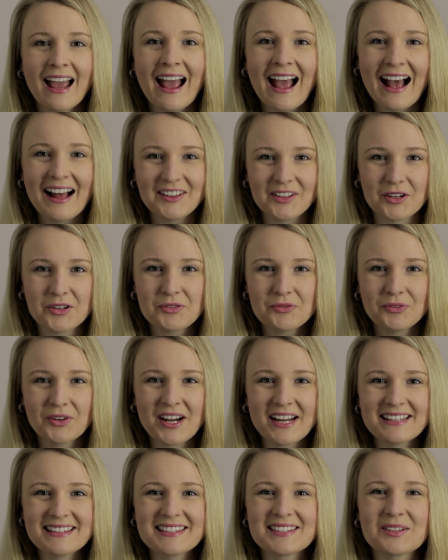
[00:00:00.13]
Hello
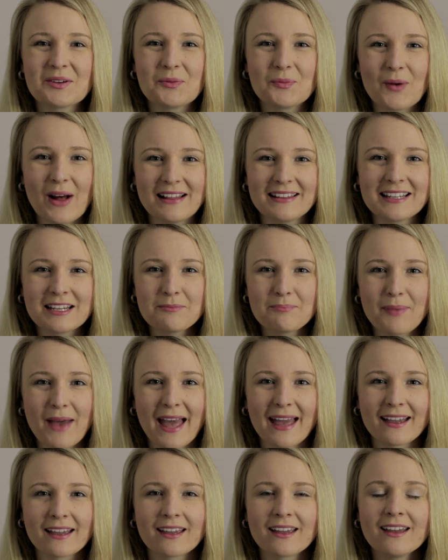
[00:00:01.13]
friends, welcome back.
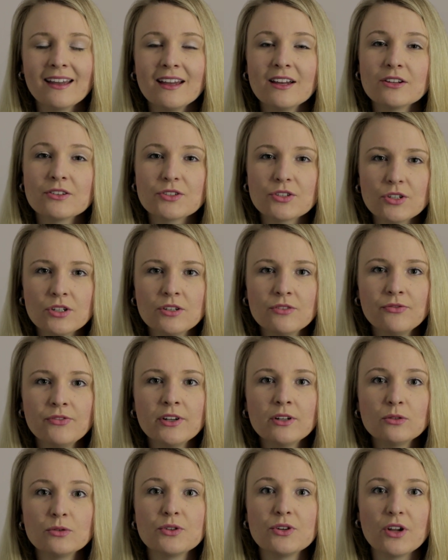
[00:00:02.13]
Do you
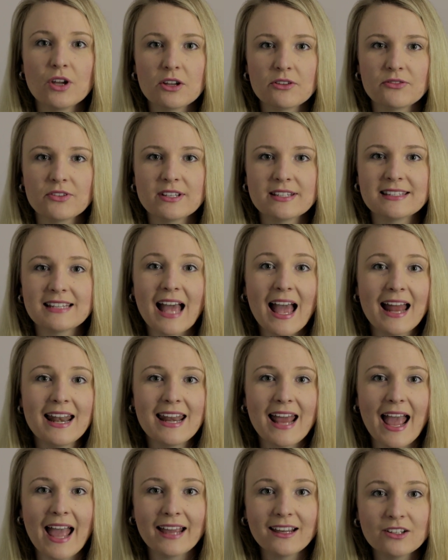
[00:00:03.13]
feel nervous and
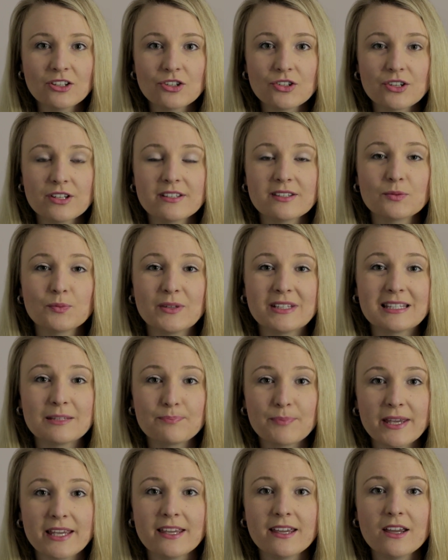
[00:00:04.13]
anxious when
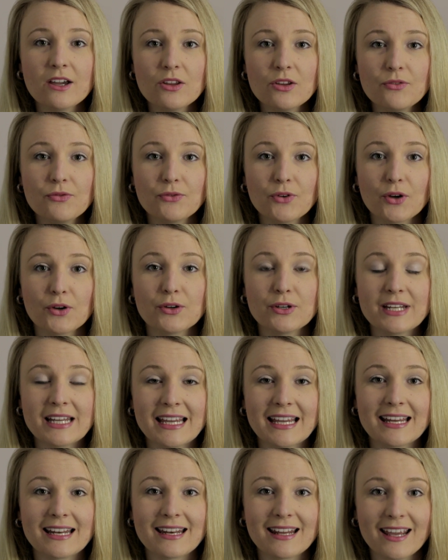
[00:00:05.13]
speaking on the phone
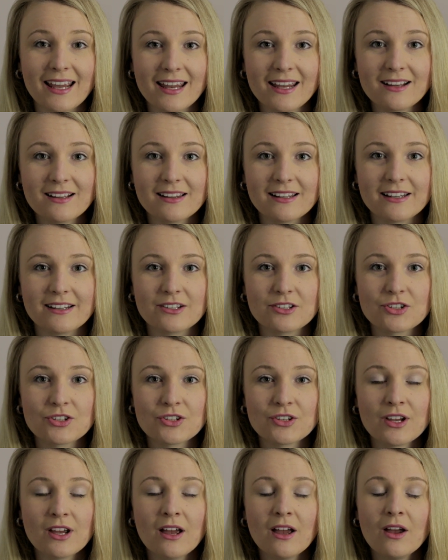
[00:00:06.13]
in
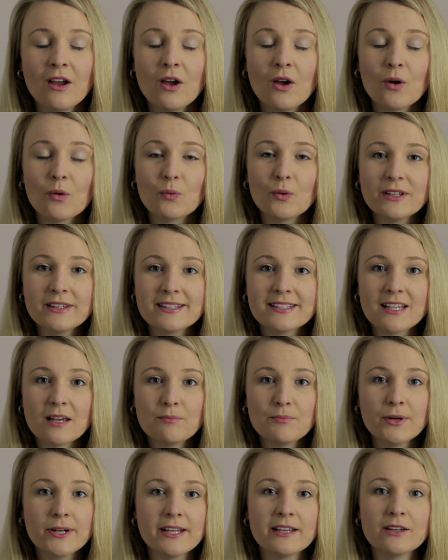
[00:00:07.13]
English? When
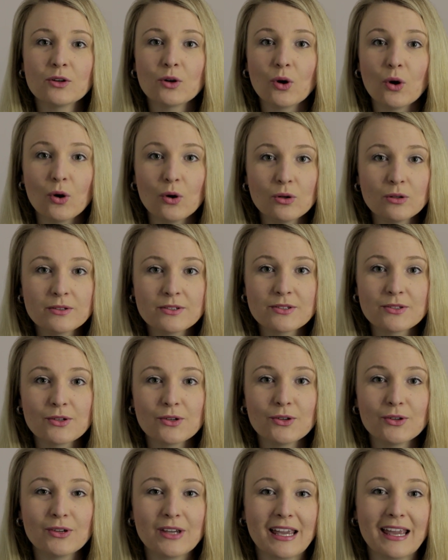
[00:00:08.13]
somebody calls
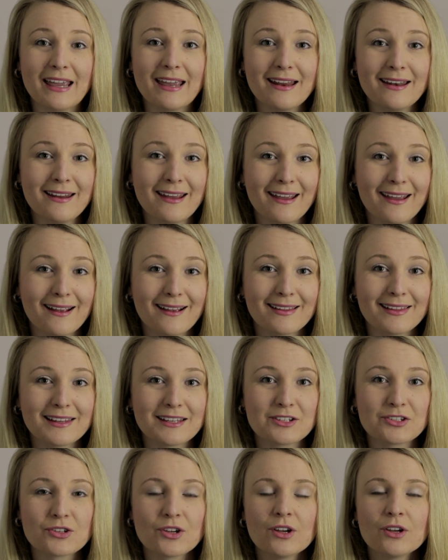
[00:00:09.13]
you in
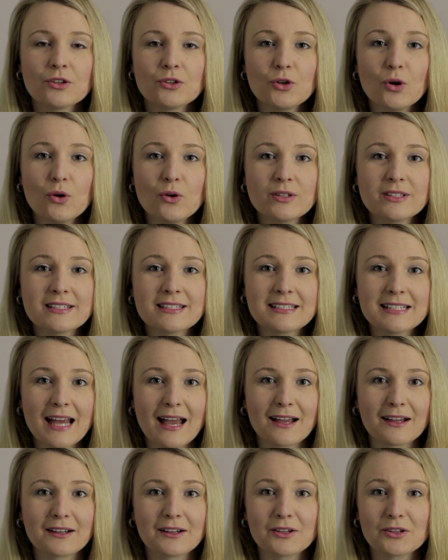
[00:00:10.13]
English, you're
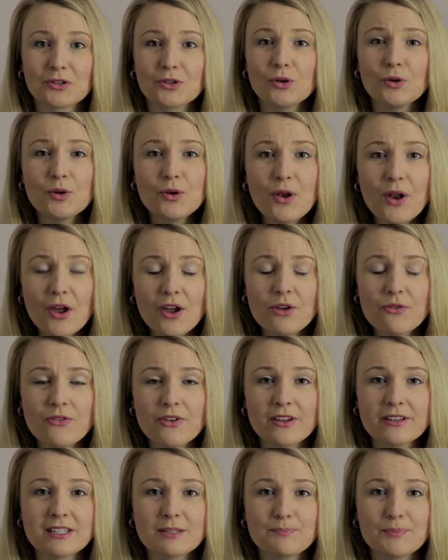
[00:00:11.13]
stuck. You're
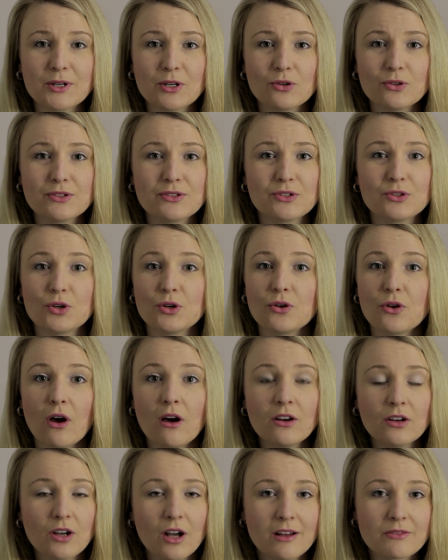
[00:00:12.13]
nervous because you're
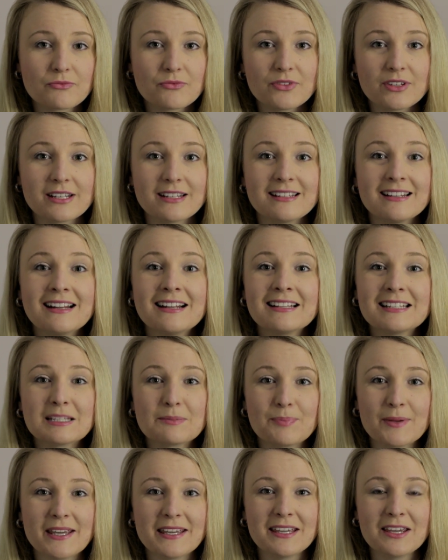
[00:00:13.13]
not confident
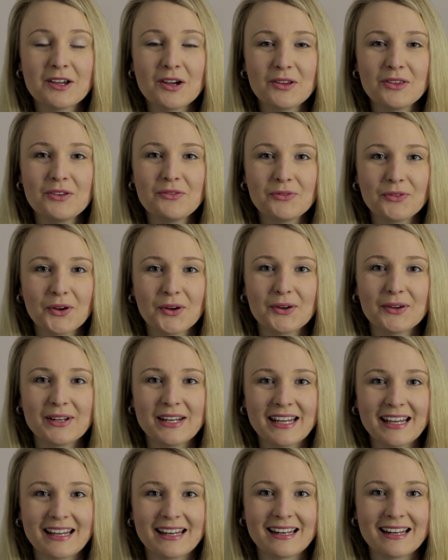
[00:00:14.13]
speaking on the phone
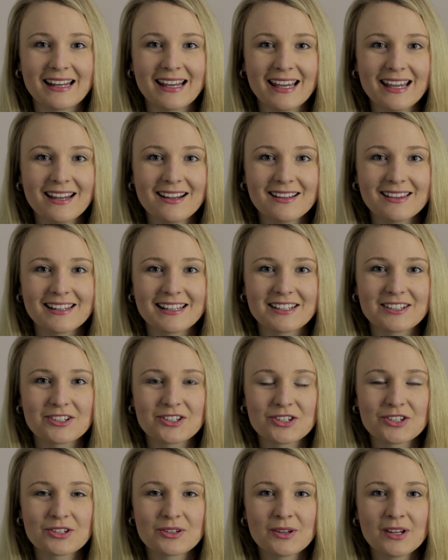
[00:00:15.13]
in
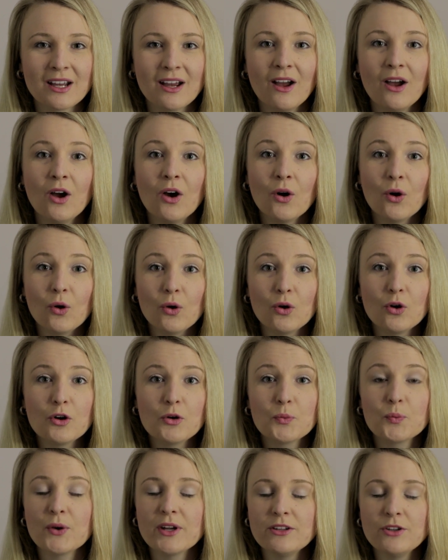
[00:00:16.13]
English.
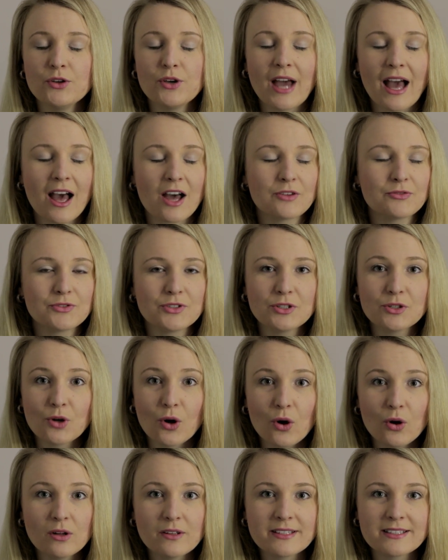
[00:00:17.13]
Or when you have to
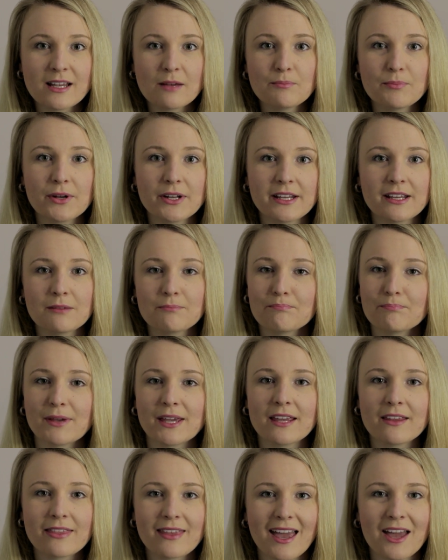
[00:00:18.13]
call somebody,
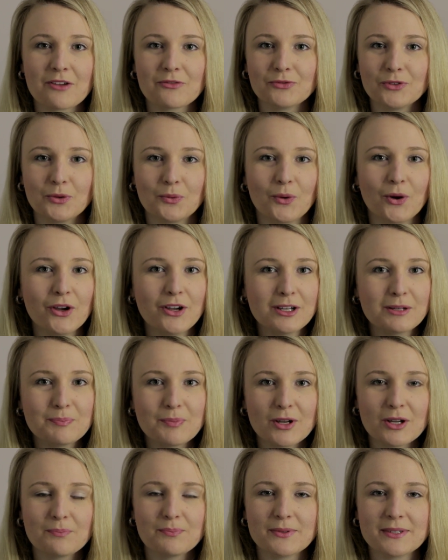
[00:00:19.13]
be that for work
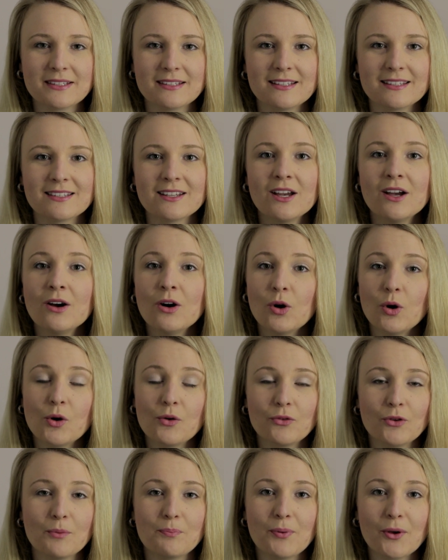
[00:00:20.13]
purposes or
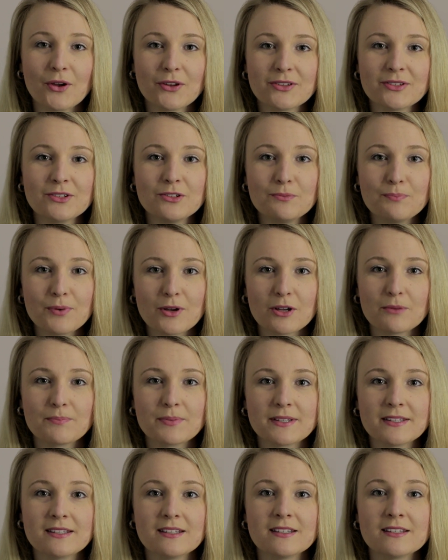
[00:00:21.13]
for personal
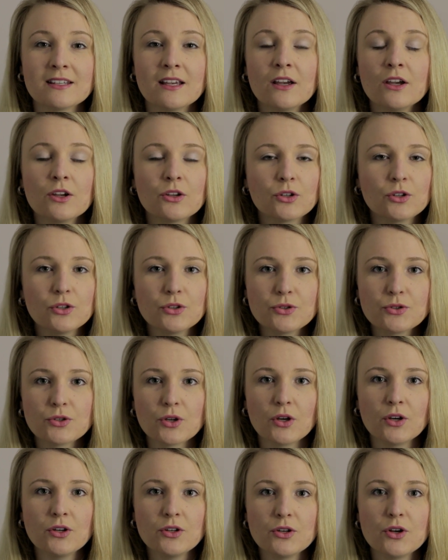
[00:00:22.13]
purposes, you
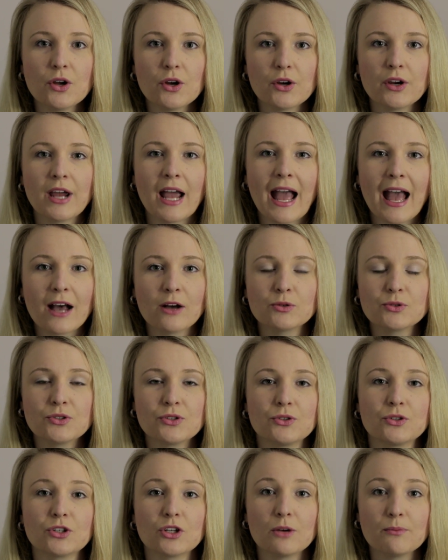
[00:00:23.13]
don't know how
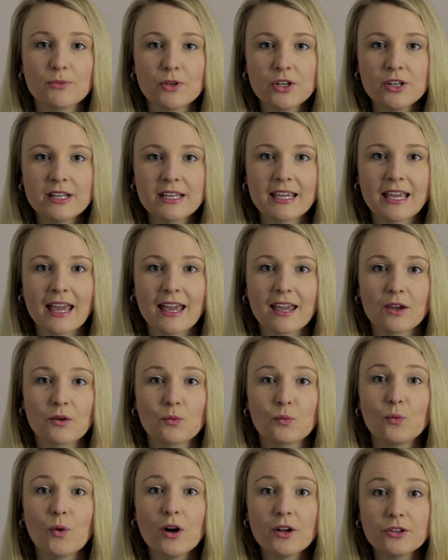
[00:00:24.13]
to communicate
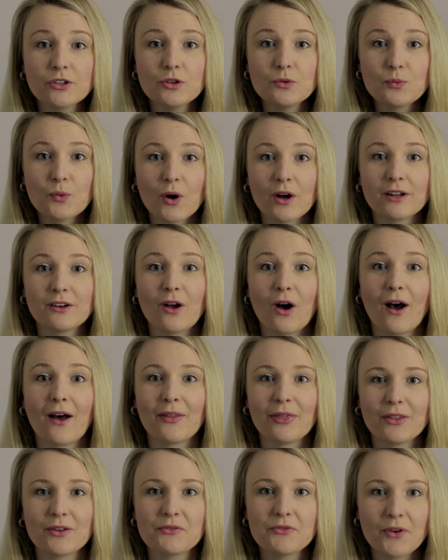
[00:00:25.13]
what you want on
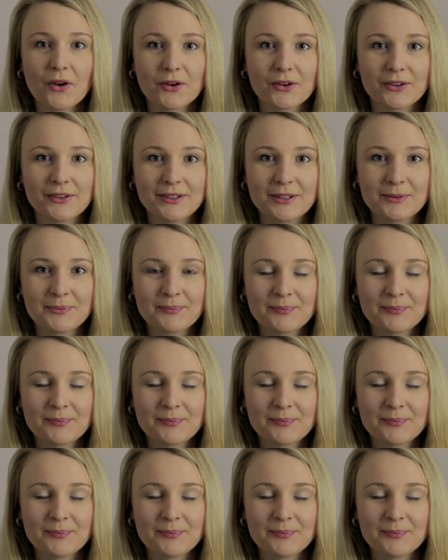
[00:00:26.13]
the phone.